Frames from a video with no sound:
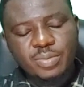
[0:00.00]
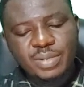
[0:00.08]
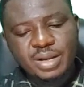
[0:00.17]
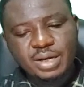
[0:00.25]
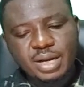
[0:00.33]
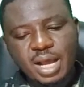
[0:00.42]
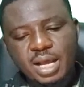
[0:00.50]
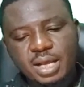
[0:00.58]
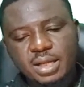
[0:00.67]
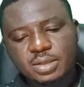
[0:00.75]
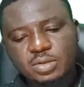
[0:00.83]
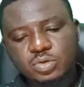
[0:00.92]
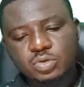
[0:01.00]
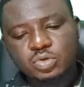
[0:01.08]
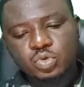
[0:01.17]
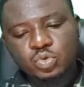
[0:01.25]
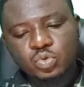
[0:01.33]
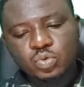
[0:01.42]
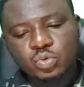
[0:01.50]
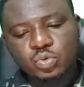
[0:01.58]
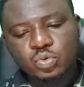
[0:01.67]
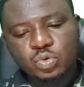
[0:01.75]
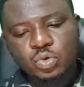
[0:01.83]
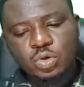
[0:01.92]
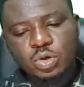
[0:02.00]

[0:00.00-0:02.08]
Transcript: remainder 2.